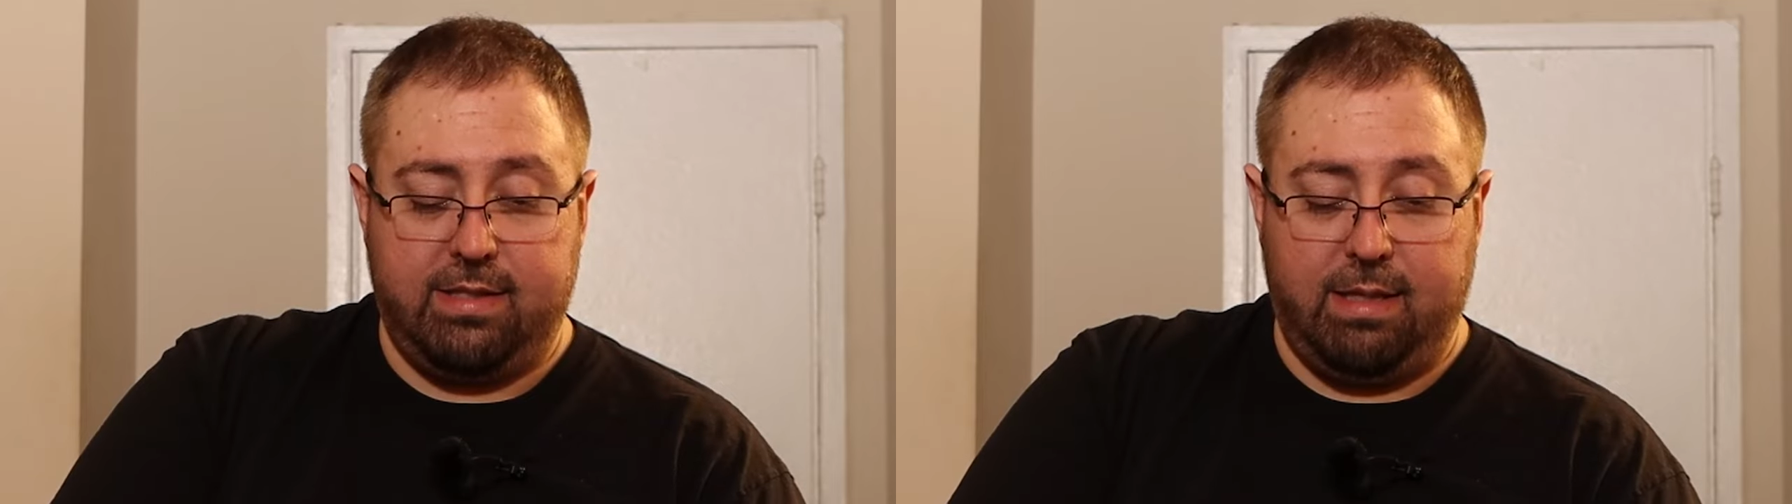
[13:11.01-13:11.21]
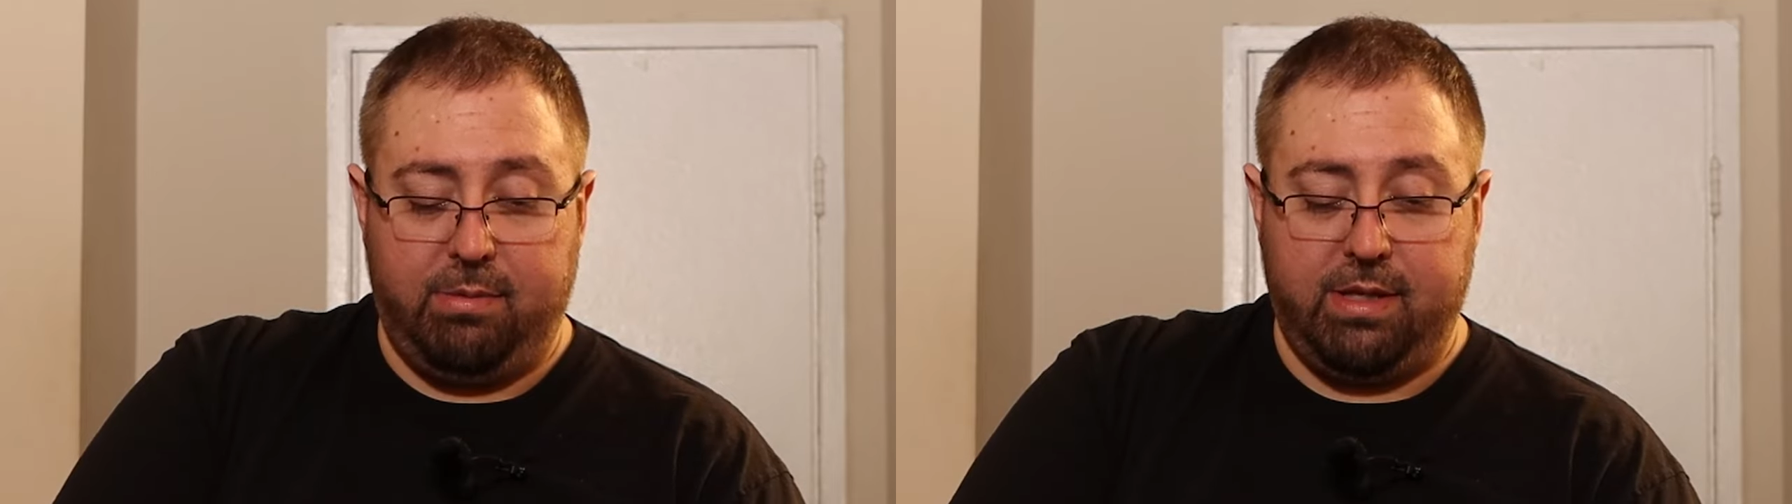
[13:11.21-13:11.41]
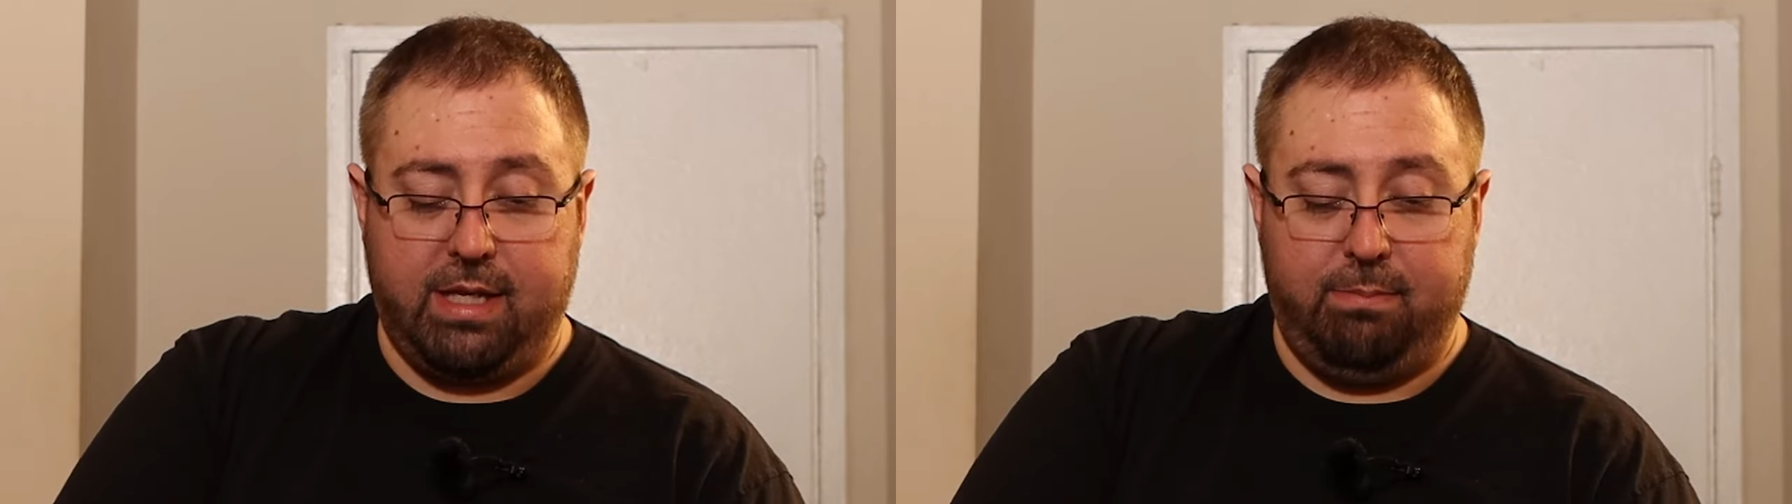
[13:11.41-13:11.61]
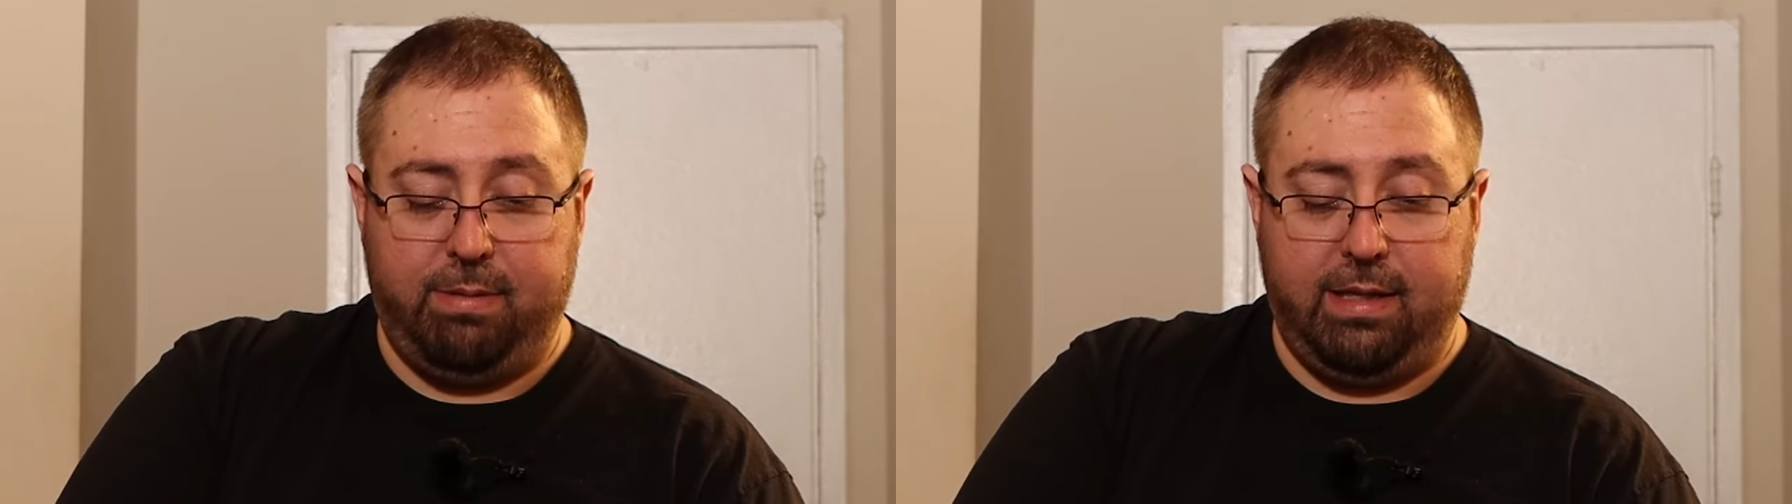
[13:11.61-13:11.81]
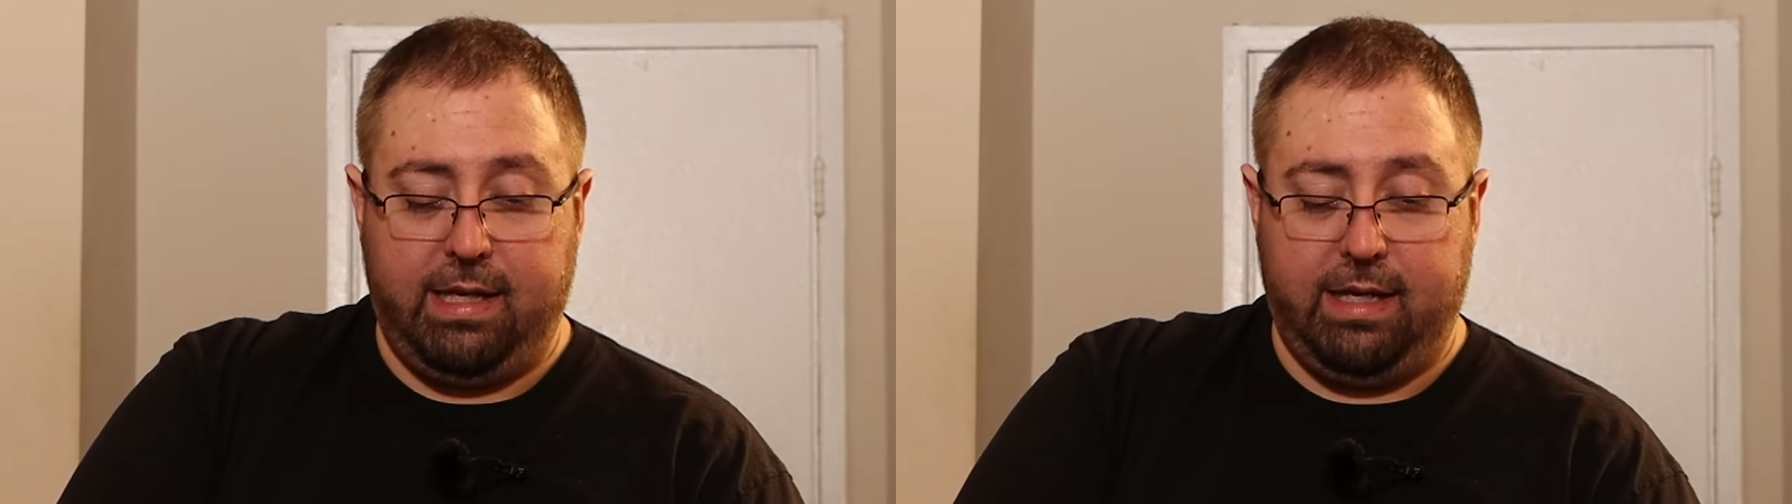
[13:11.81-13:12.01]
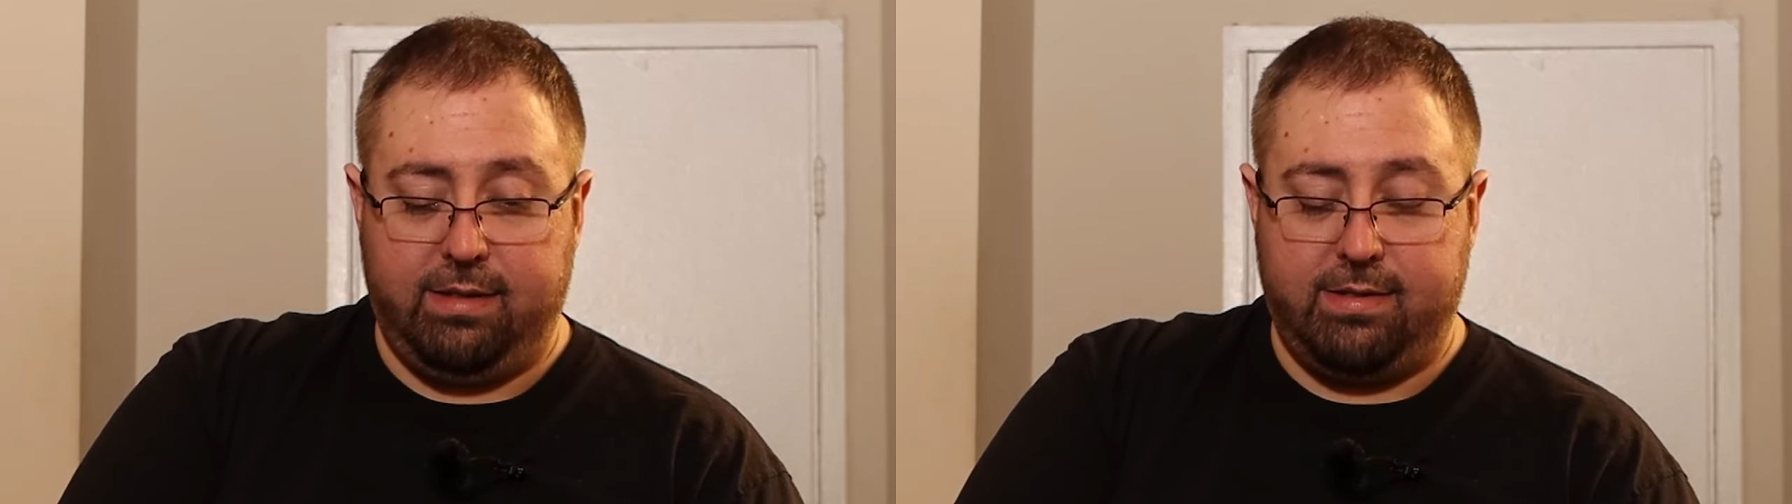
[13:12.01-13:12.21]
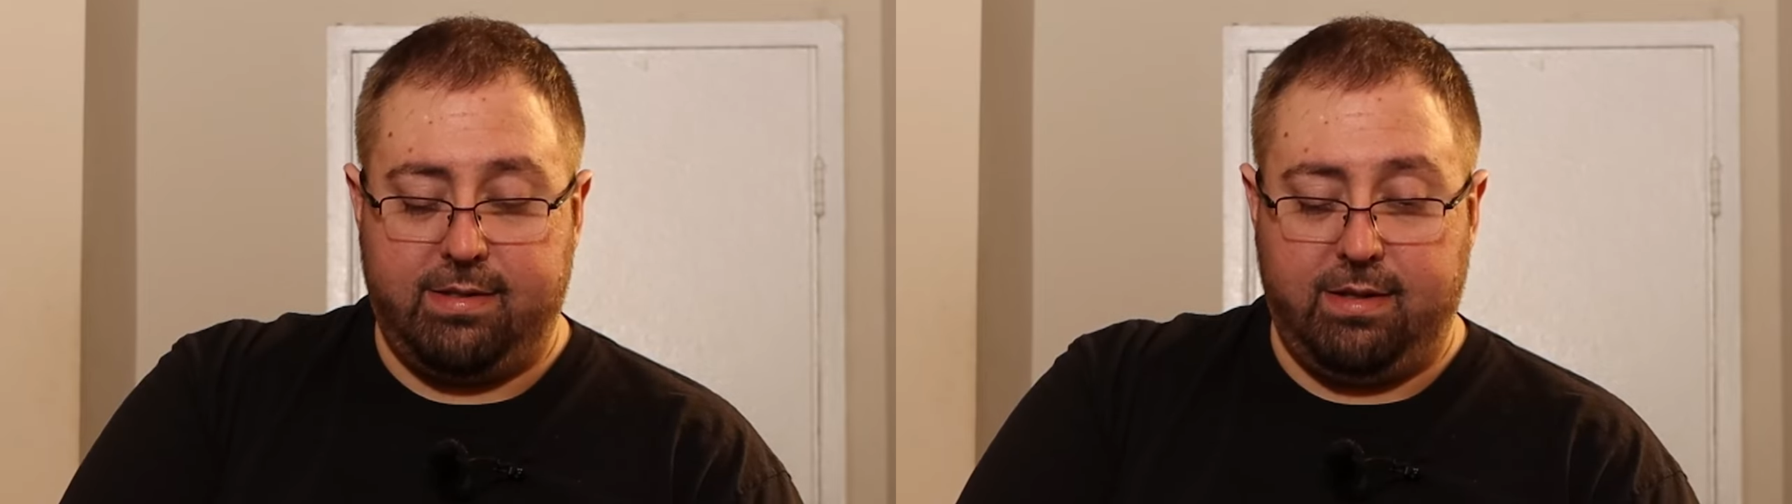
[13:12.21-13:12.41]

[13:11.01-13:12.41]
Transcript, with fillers: some of the complaints